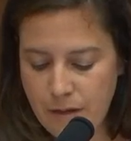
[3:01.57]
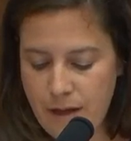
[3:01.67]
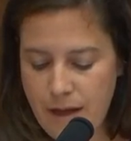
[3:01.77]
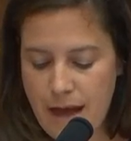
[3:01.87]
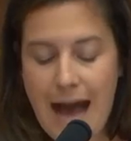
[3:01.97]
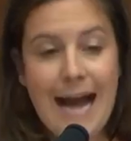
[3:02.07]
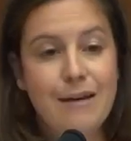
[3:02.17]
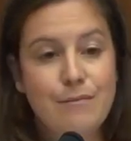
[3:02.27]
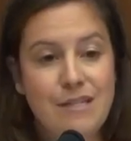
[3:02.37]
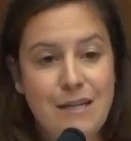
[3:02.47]
bill, I
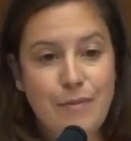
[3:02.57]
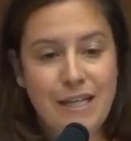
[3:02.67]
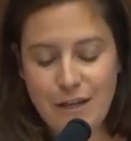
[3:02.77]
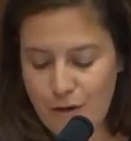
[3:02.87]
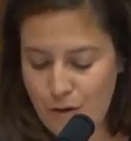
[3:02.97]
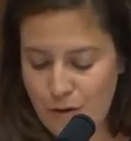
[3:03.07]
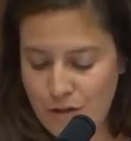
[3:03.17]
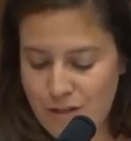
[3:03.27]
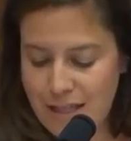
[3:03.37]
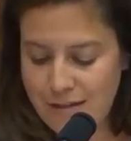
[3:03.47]
am deeply
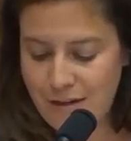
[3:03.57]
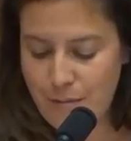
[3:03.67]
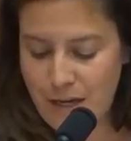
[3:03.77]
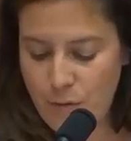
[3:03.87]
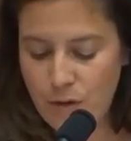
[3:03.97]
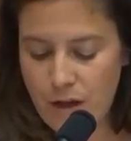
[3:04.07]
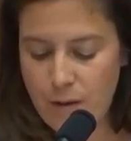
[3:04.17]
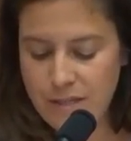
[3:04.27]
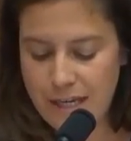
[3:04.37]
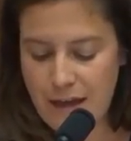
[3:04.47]
encouraged that this committee will
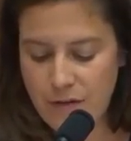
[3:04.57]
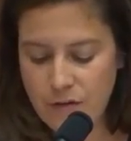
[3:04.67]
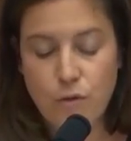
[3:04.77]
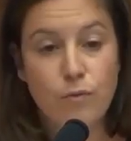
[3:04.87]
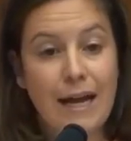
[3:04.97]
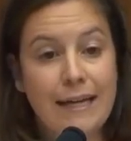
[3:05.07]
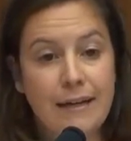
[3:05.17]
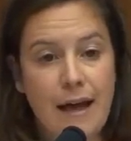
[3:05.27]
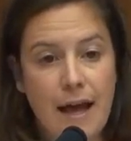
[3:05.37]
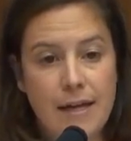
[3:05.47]
come together to
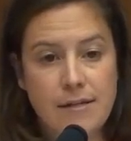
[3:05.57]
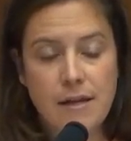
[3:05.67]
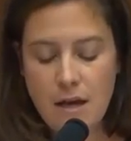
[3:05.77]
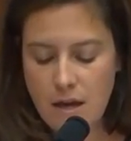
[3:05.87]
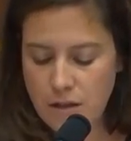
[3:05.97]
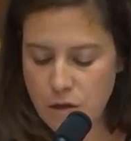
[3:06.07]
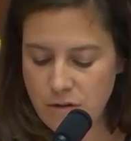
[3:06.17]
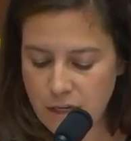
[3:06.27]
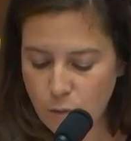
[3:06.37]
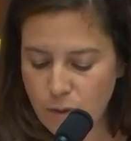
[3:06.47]
recognize the
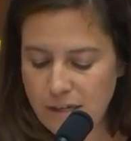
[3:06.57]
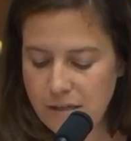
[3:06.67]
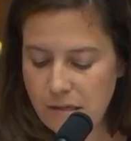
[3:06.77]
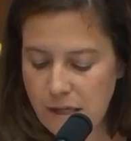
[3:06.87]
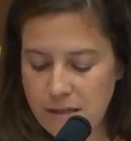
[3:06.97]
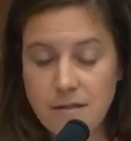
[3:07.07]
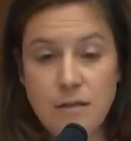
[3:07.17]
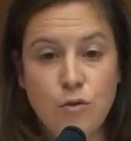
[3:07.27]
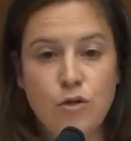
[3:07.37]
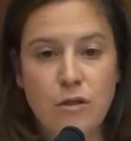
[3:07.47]
unique risk
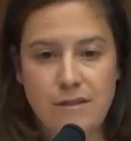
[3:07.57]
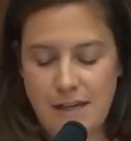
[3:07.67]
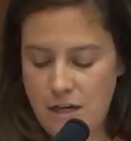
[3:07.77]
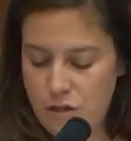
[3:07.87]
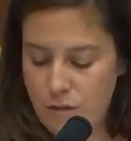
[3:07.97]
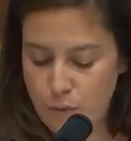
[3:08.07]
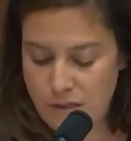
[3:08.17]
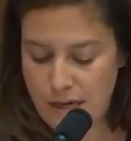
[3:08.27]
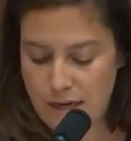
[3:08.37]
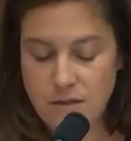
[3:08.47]
institutionalization
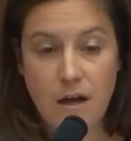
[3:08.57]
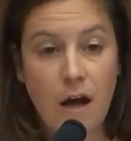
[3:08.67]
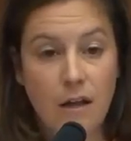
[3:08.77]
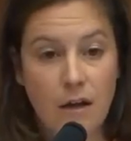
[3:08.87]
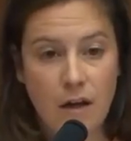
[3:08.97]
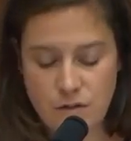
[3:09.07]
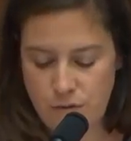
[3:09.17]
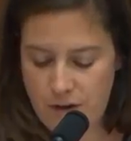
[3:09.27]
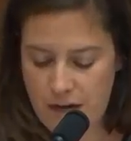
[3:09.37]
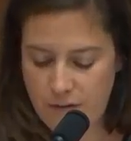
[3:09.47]
presents to Holocaust
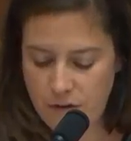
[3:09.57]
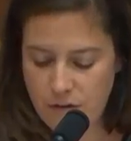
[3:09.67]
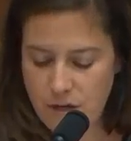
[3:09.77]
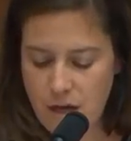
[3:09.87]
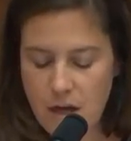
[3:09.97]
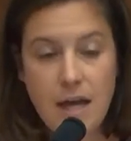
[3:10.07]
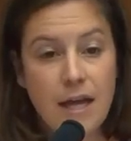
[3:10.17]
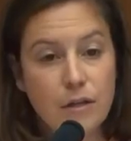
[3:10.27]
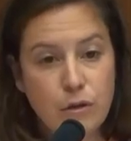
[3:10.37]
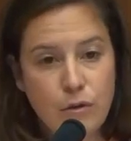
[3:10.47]
survivors.
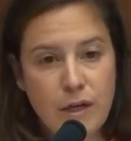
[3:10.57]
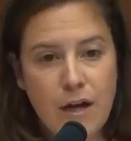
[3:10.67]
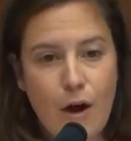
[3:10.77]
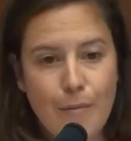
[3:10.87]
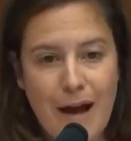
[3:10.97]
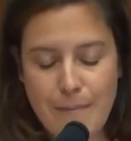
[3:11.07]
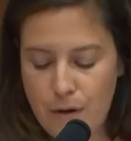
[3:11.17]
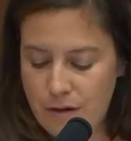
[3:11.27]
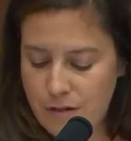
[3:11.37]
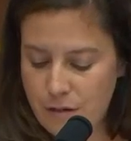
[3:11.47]
Including our
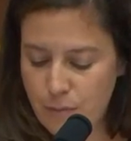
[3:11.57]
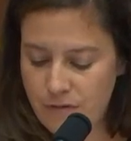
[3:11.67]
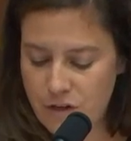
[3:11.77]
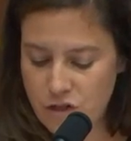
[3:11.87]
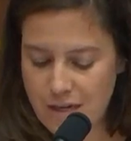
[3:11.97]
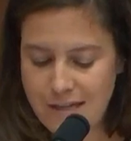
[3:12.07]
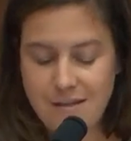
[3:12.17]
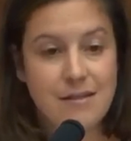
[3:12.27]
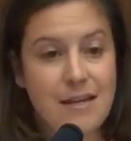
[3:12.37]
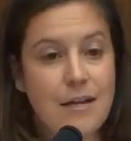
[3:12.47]
bipartisan provision
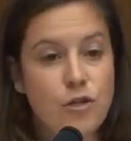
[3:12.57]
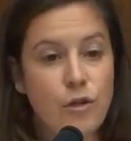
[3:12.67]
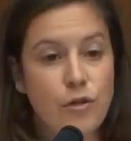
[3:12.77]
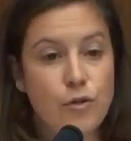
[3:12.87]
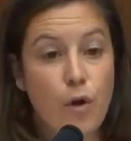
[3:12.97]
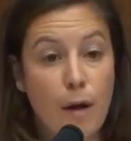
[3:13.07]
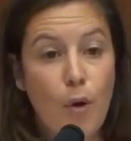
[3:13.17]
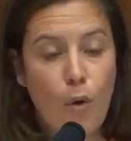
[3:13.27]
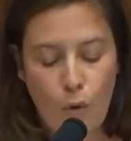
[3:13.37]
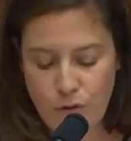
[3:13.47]
is essential to
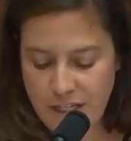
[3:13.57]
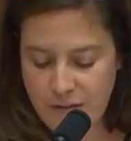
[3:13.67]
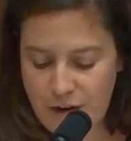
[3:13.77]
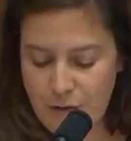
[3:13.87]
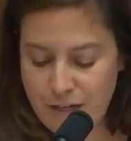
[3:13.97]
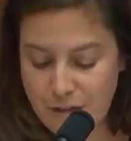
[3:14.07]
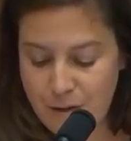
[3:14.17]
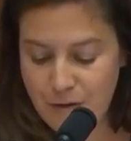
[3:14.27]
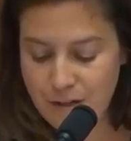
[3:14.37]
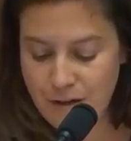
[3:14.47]
upholding the very
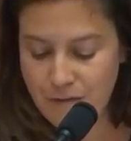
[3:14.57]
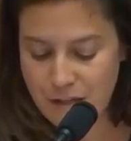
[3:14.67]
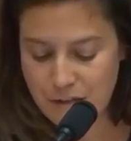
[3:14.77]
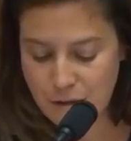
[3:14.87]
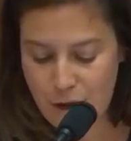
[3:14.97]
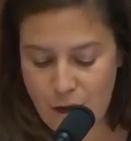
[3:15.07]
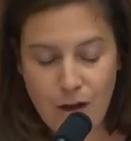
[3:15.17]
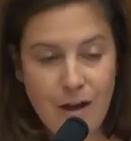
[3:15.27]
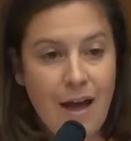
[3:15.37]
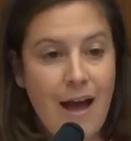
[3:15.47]
spirit of this
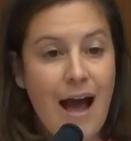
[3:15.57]
law.